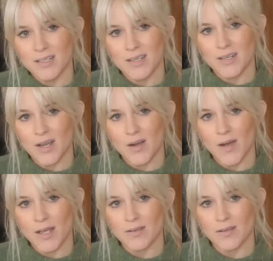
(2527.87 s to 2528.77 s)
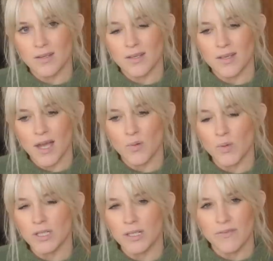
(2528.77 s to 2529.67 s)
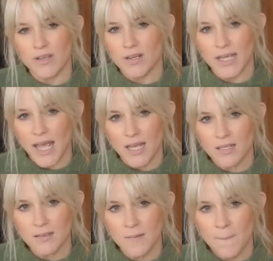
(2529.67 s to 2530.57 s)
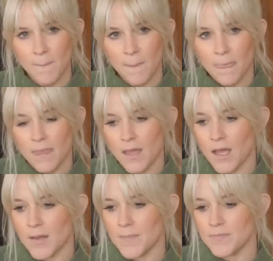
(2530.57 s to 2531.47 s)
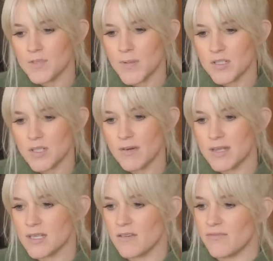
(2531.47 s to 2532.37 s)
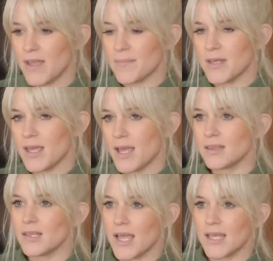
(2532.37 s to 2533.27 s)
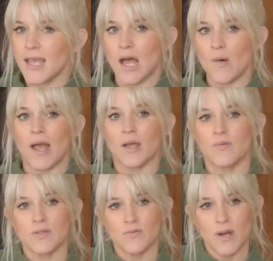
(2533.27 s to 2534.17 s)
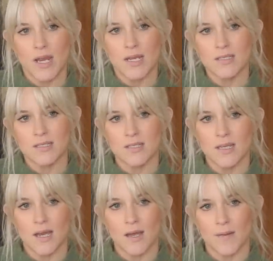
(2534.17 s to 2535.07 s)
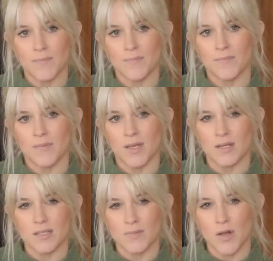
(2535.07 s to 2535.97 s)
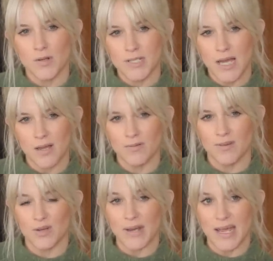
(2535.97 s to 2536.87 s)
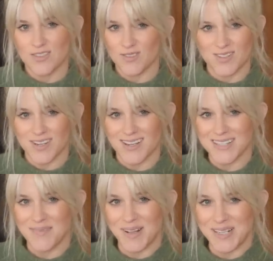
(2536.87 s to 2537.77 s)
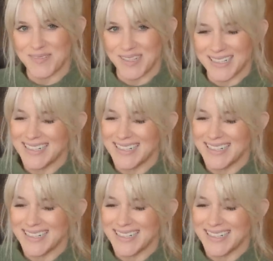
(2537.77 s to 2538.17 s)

Mm-hmm. You know, I I wouldn't live there again, Mm-hmm. Um, especially raising a family. I like how I was raised um, mm-hmm. in a smaller town, though Nashville is not small anymore.